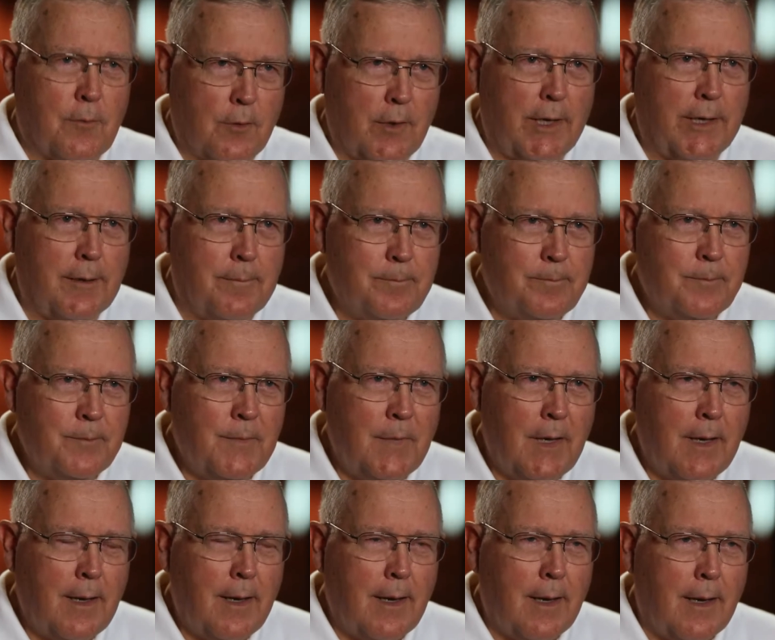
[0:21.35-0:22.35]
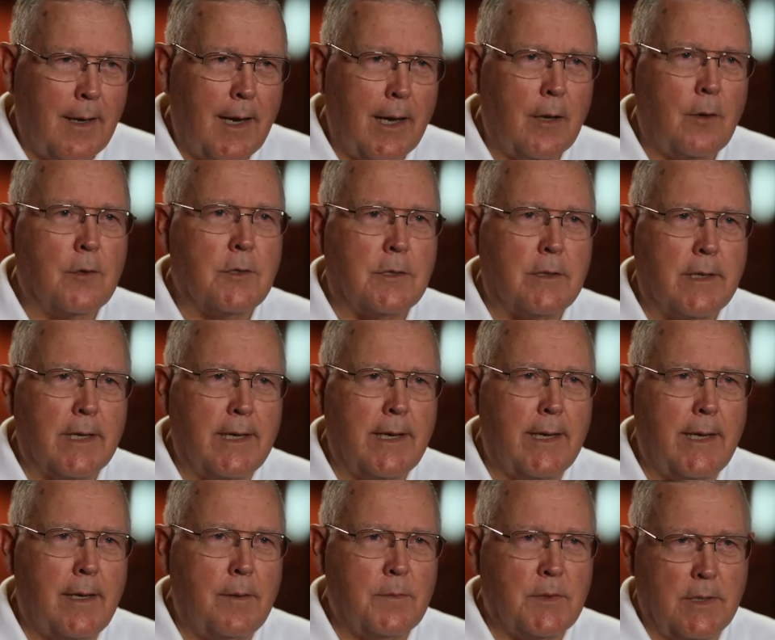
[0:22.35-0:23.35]
Oregon. I hosted the
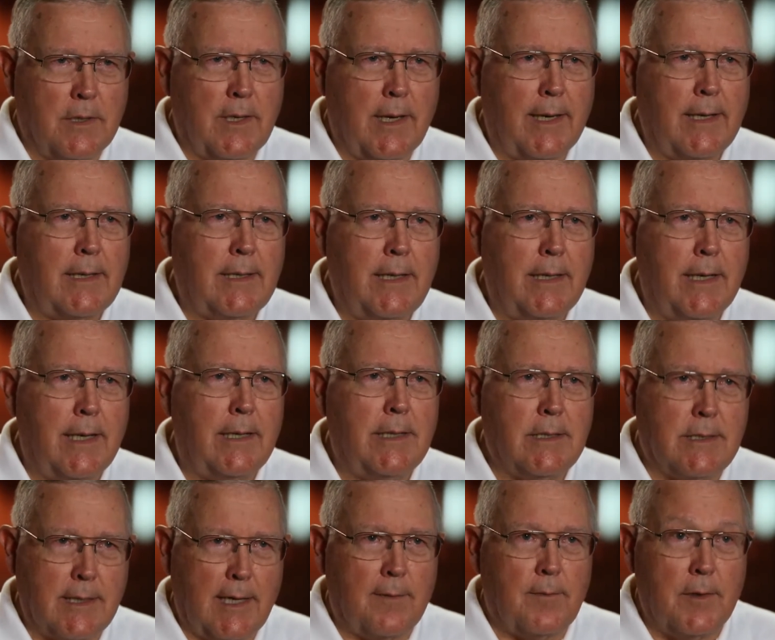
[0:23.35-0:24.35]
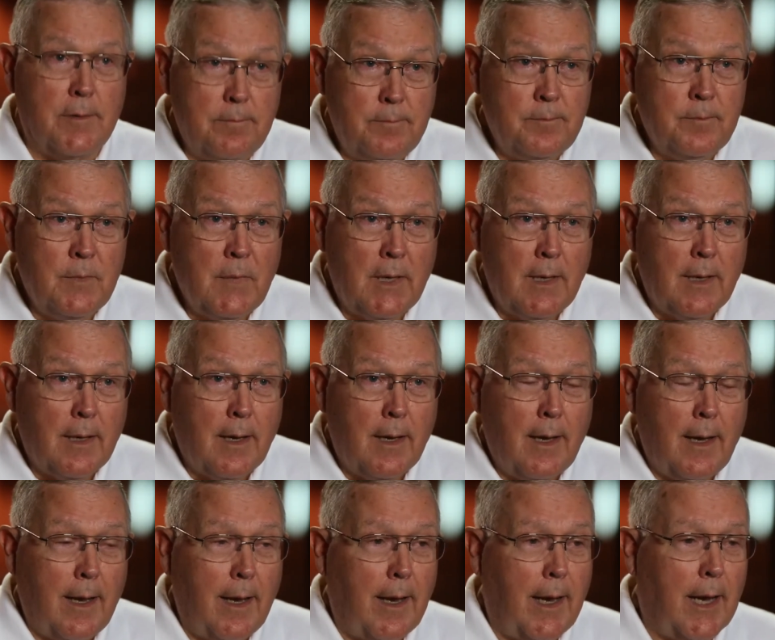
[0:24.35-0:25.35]
games in 1987
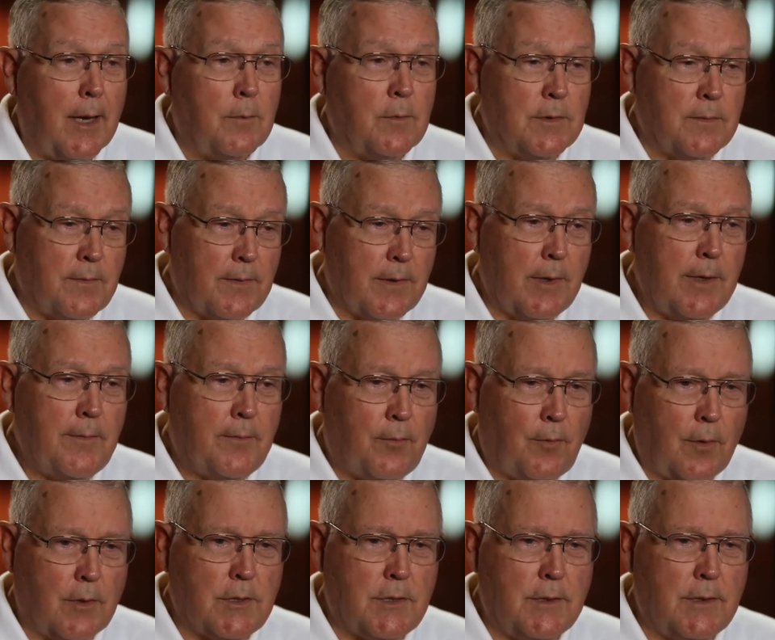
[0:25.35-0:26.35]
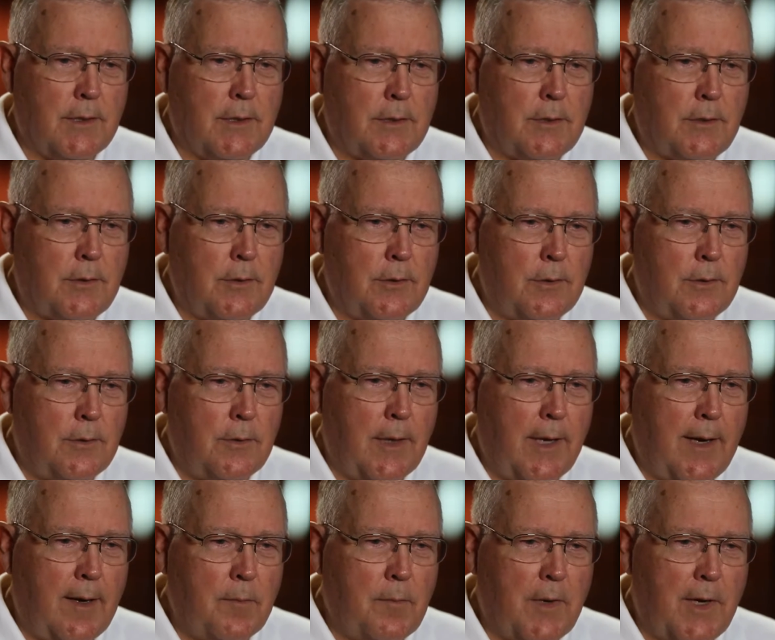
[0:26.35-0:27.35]
and was very fortunate to
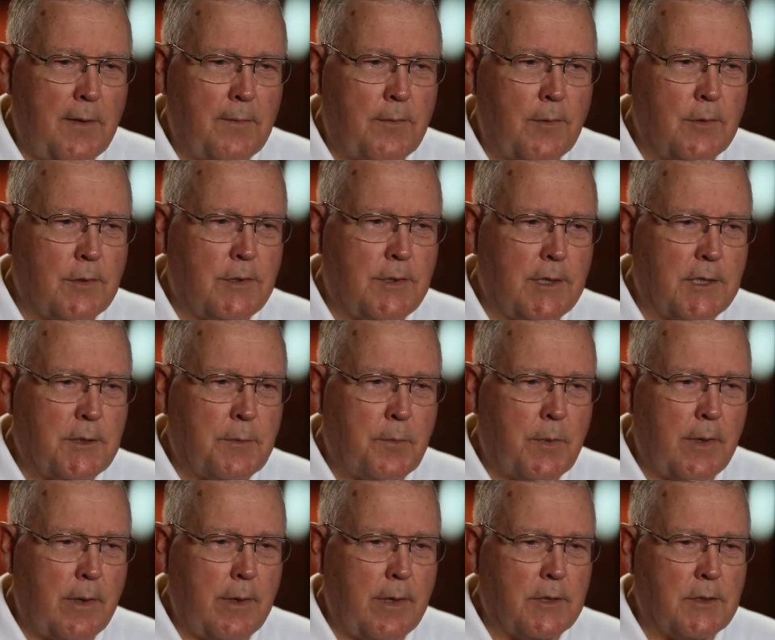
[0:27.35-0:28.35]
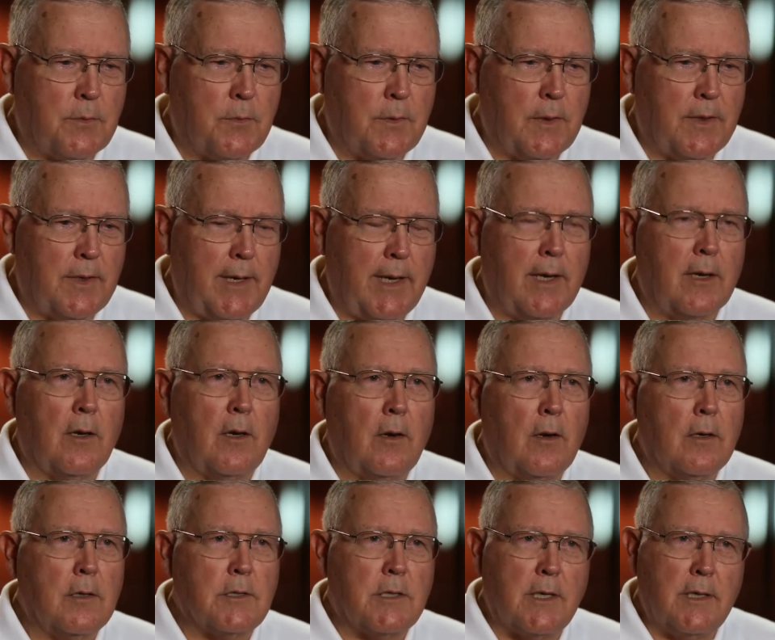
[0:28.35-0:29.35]
have my first experience with a
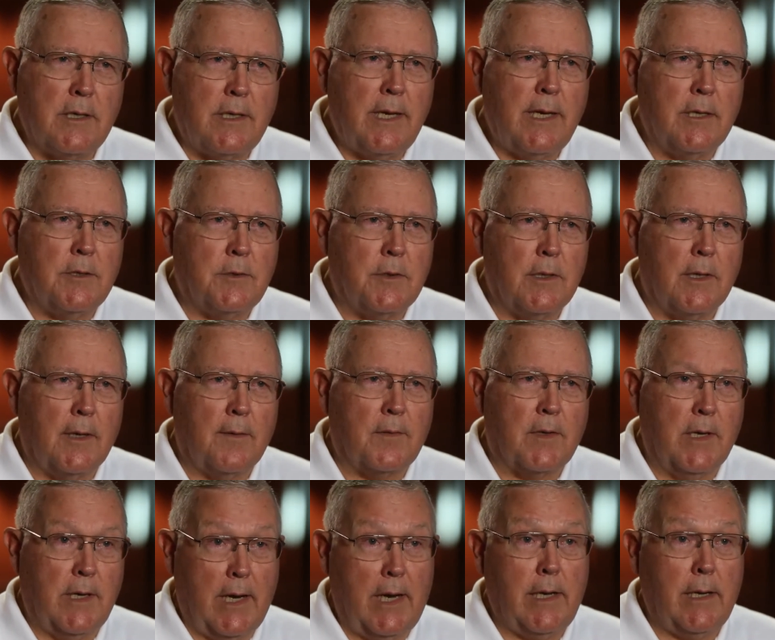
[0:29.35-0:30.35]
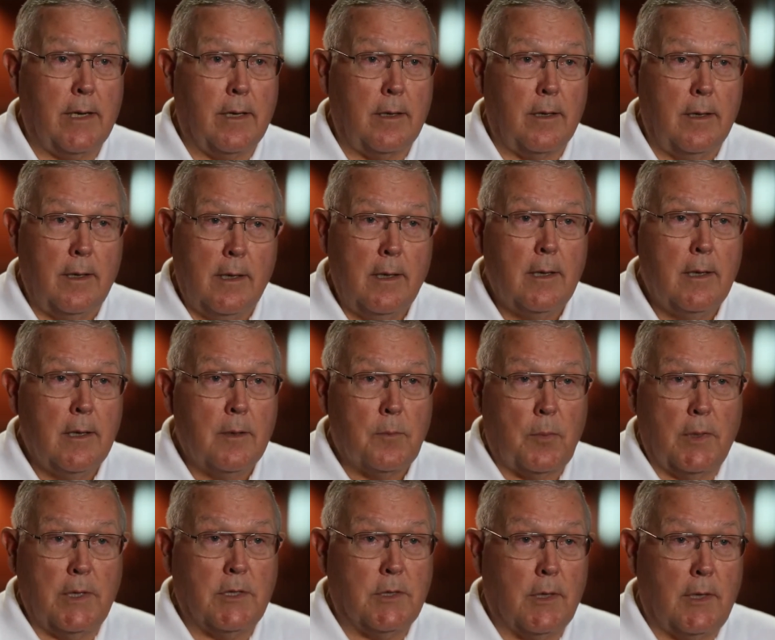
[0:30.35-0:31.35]
large contingent of Canadian
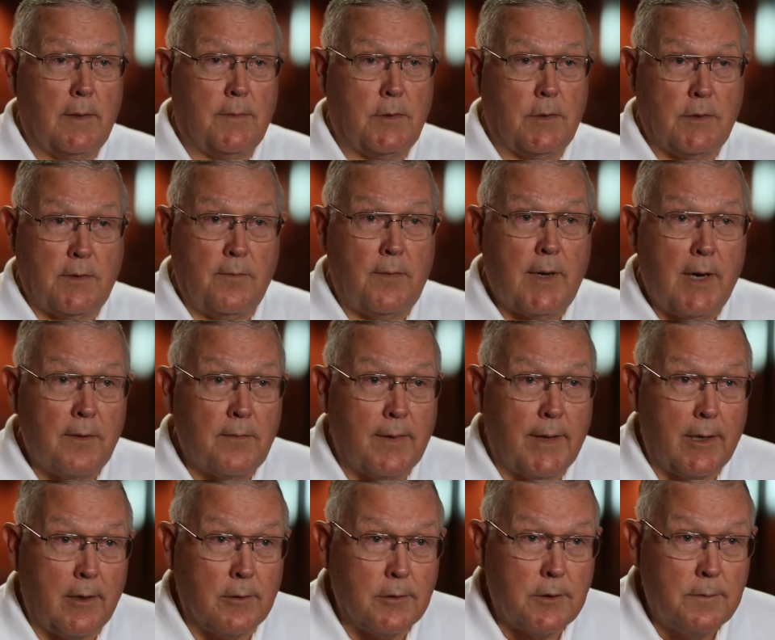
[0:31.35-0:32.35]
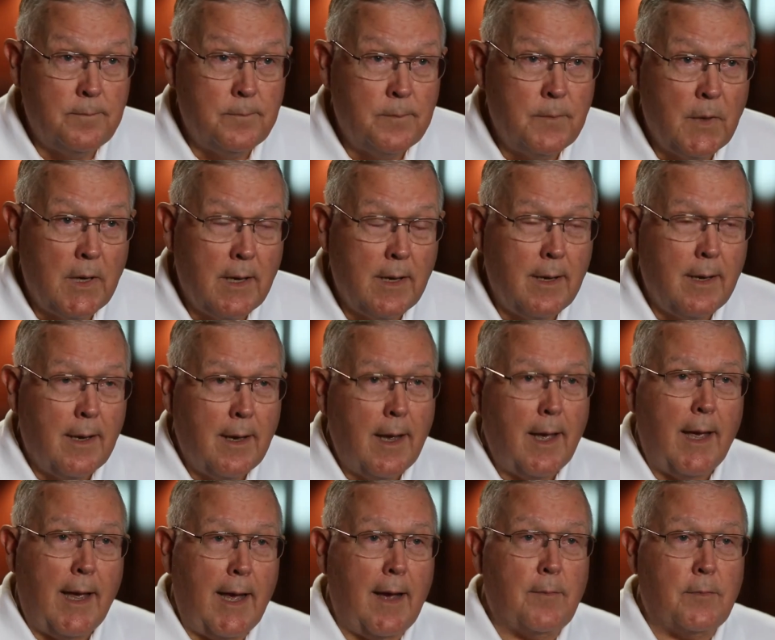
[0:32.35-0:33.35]
police officers and firefighters.
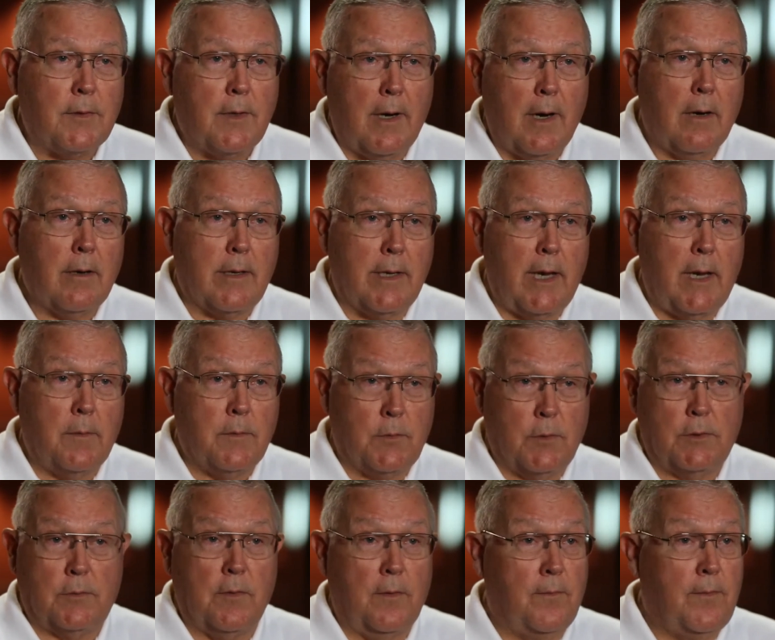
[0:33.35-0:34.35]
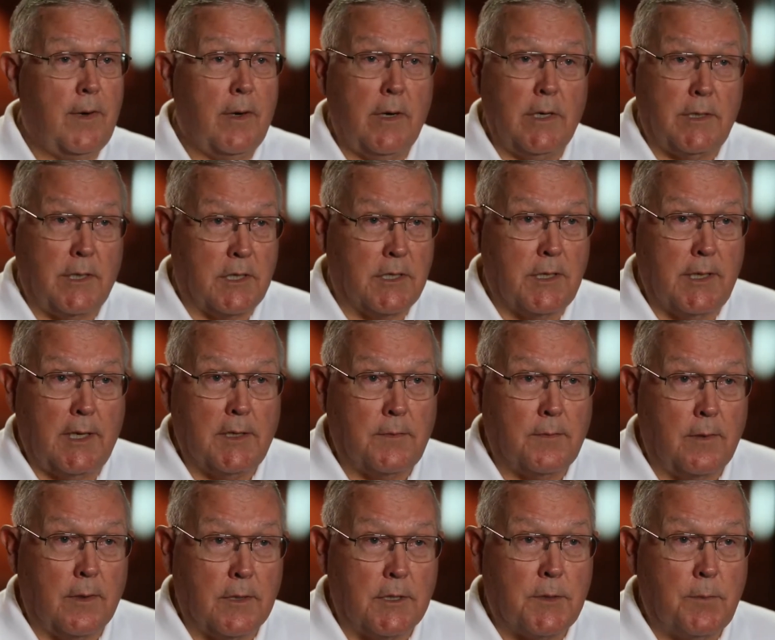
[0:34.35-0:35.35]
After our games, which were very
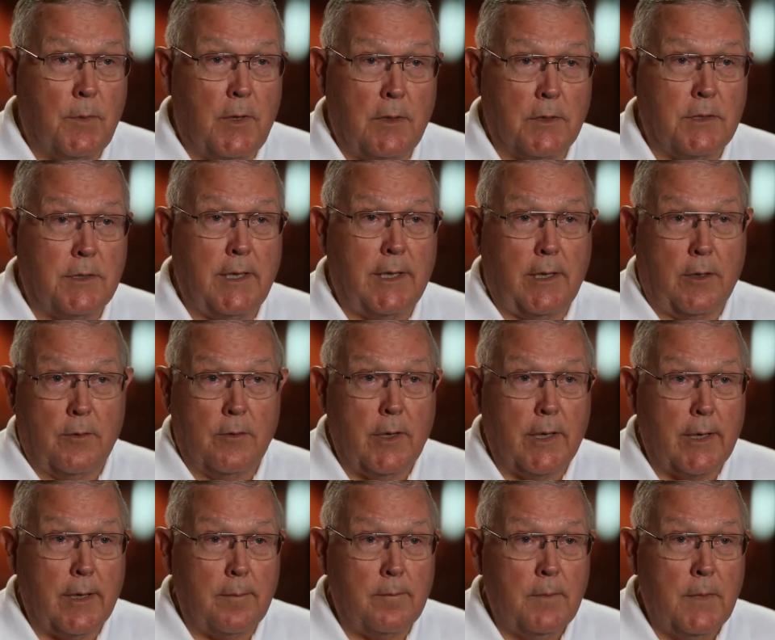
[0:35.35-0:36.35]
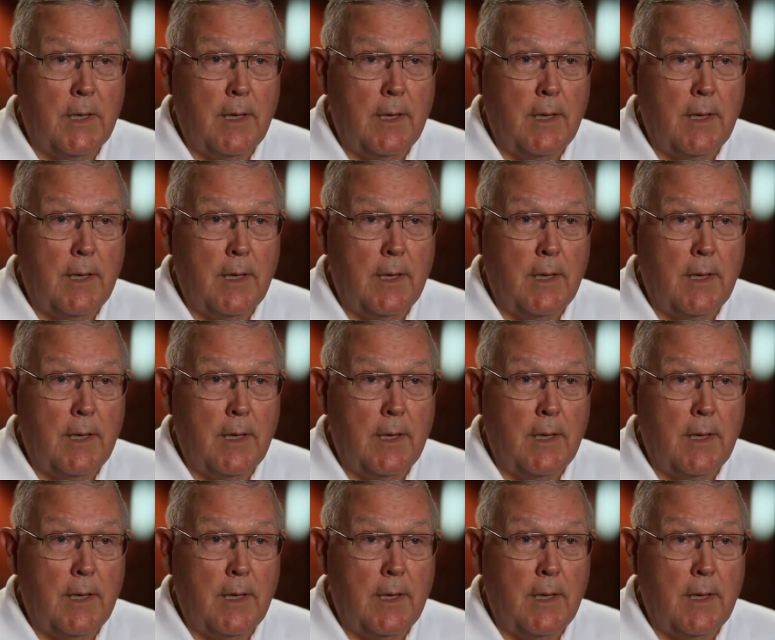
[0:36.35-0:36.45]
successful in a small city in Oregon,